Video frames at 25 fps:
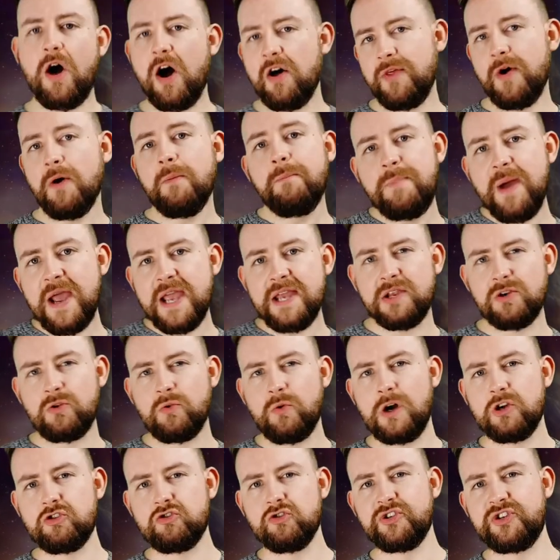although Beta
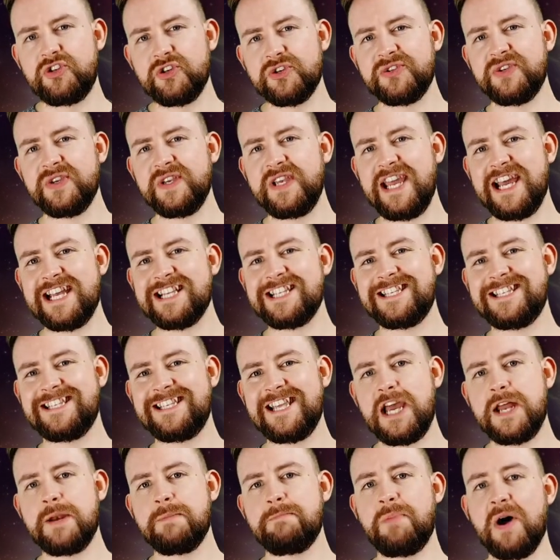Quadrant doesn't get
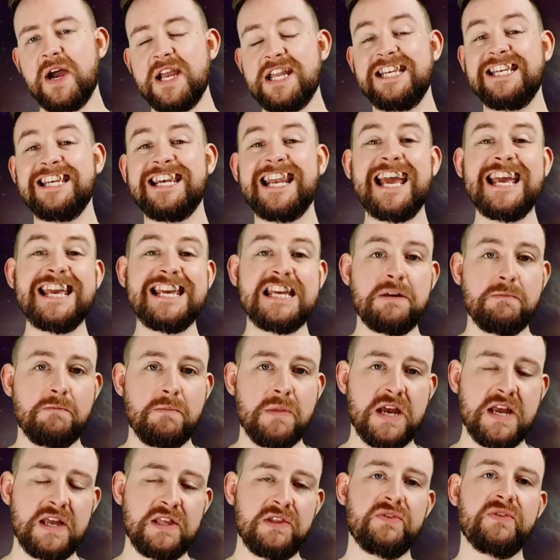said by
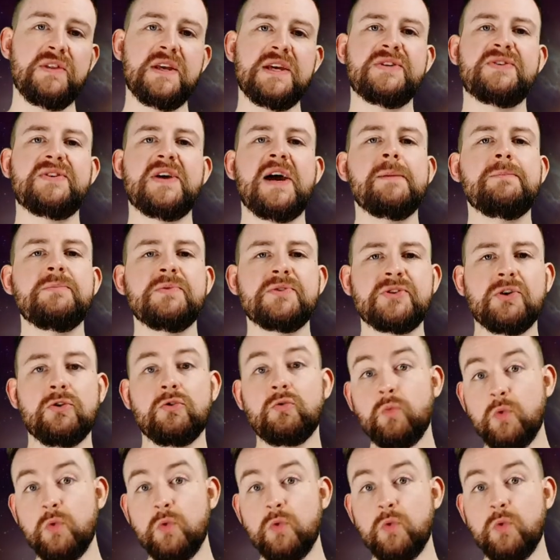name in this episode,